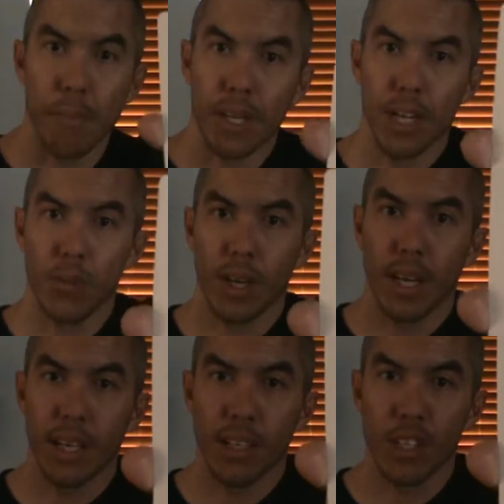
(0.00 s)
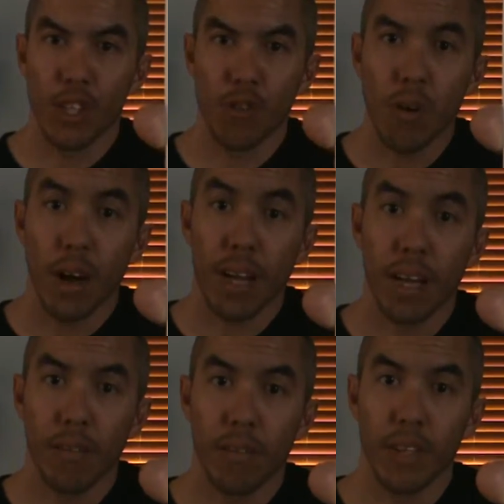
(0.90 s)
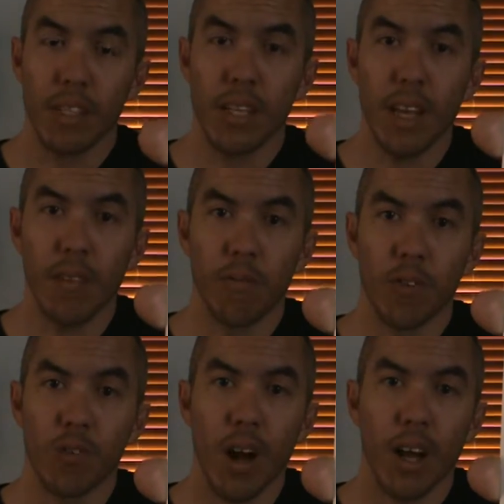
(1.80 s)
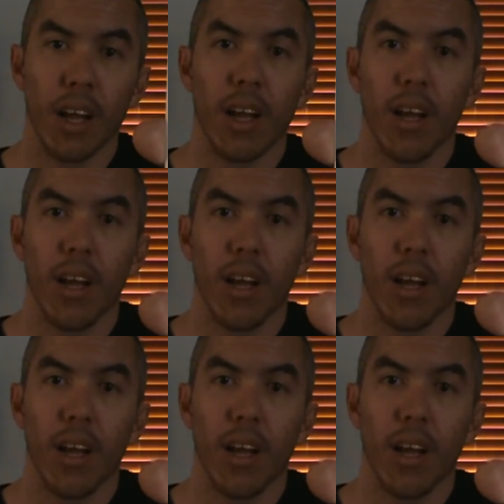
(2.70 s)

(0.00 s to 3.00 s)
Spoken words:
But that's what it is. It's a truck. It's T for truck.